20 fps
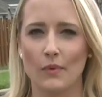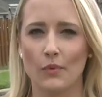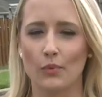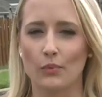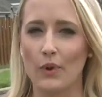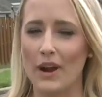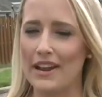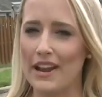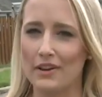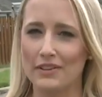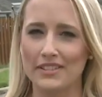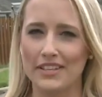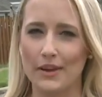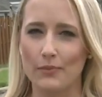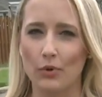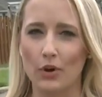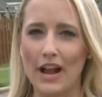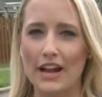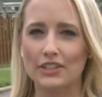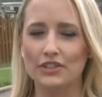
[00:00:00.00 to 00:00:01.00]
Right now,
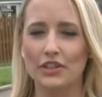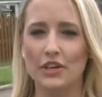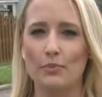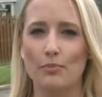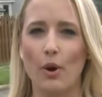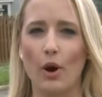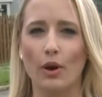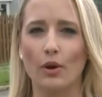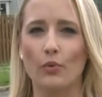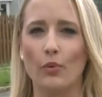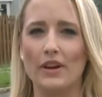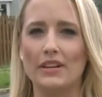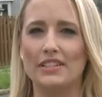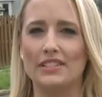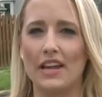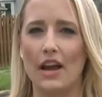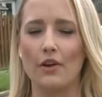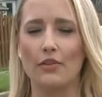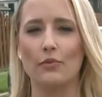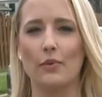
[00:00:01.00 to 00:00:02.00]
Sam, we're actually at Parkway
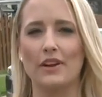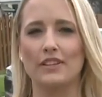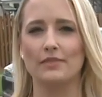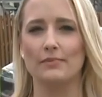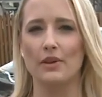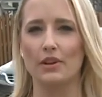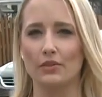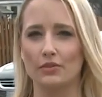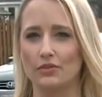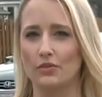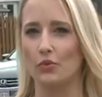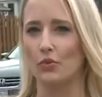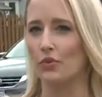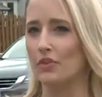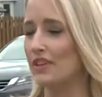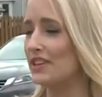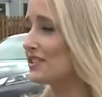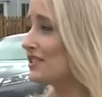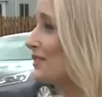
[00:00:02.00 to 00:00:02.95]
Southwest Middle School. This